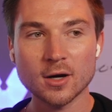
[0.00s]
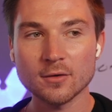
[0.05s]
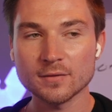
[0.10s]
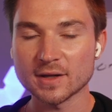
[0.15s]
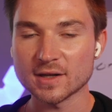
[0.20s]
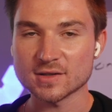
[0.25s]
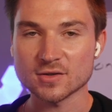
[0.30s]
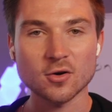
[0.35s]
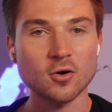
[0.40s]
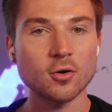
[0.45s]
They
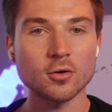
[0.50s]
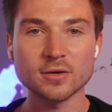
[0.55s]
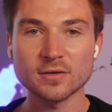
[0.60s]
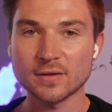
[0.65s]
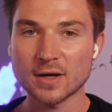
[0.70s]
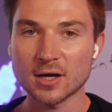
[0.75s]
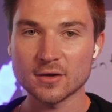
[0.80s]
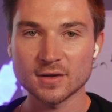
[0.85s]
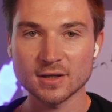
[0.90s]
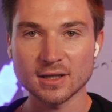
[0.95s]
saw all the
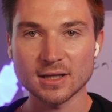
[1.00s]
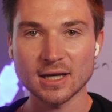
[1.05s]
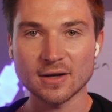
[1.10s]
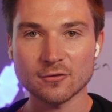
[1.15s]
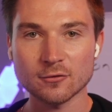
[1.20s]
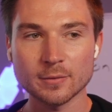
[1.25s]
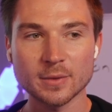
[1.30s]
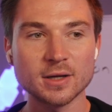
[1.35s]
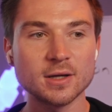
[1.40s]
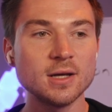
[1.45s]
value they can get
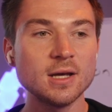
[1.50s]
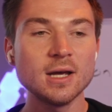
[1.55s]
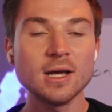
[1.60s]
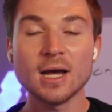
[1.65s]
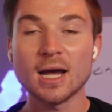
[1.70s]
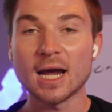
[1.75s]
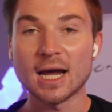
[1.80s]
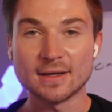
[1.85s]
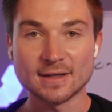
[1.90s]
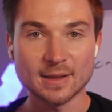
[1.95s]
from it,
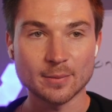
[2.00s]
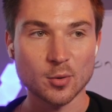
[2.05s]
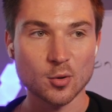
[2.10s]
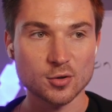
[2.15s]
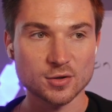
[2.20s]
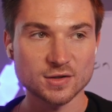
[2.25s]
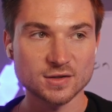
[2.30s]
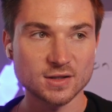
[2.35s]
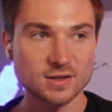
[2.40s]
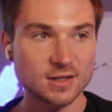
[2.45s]
and they
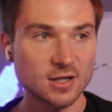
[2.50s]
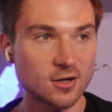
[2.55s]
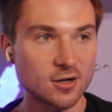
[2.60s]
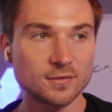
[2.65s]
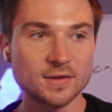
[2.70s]
purchased it there.